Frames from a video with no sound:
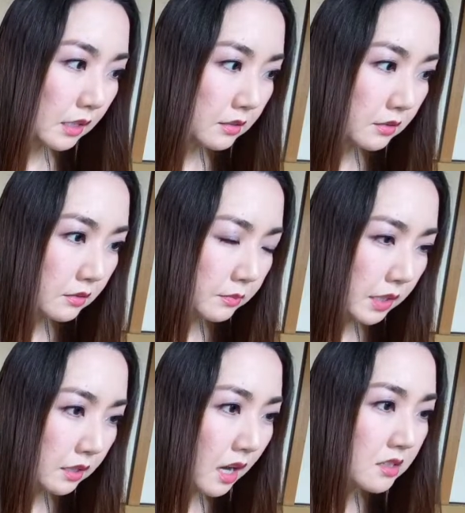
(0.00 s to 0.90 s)
So,
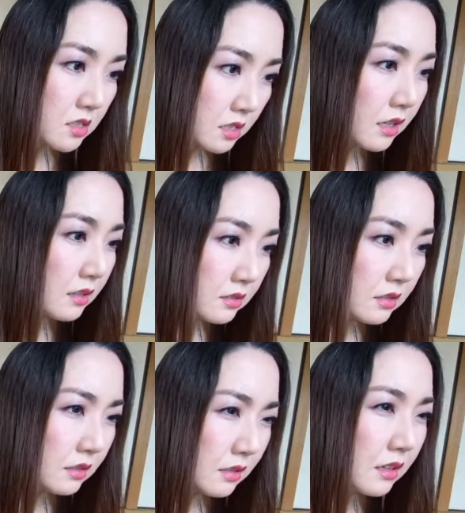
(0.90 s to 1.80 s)
but kanji
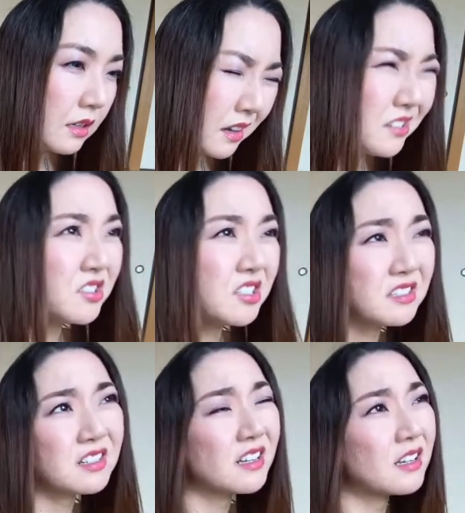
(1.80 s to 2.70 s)
is
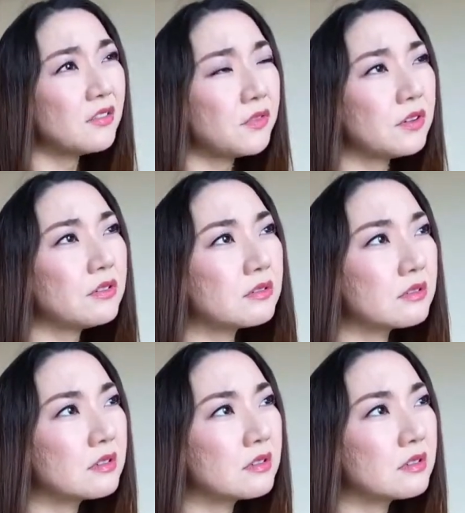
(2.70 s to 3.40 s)
like if you